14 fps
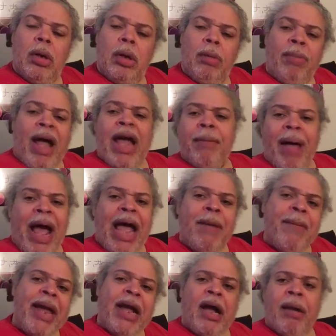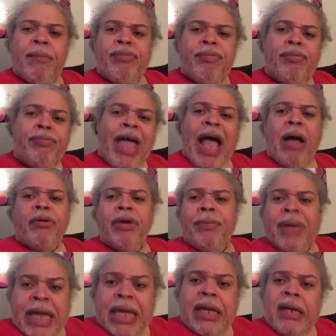by and by it may come down to
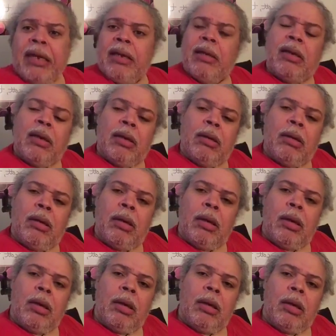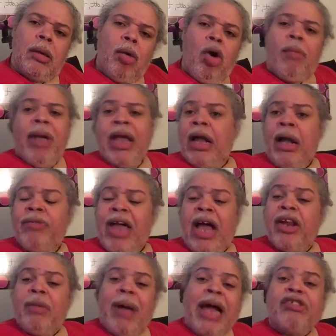me, or it may come down
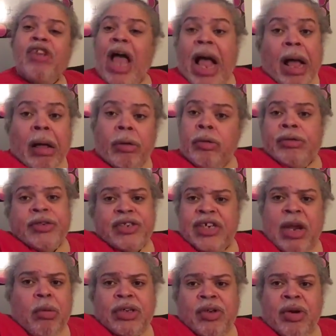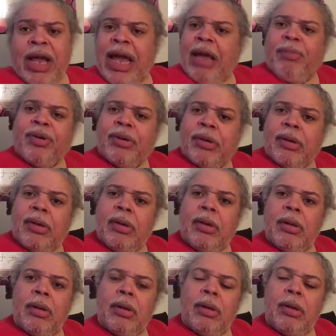to my child. Who's to say what's going to happen?
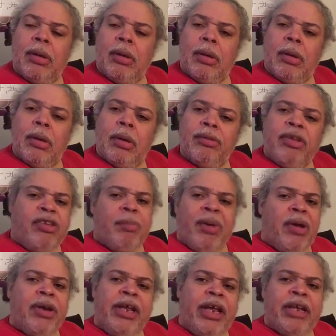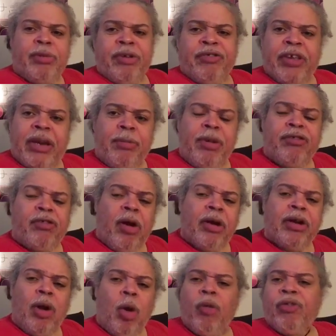Disability, as we said, we started
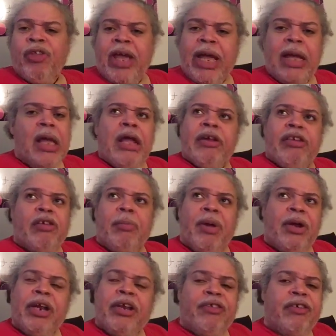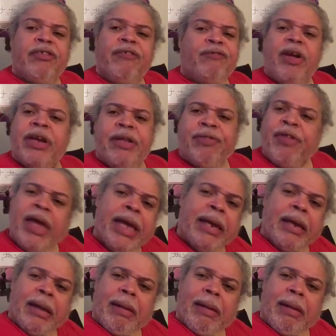the whole thing. Disability is a funny thing.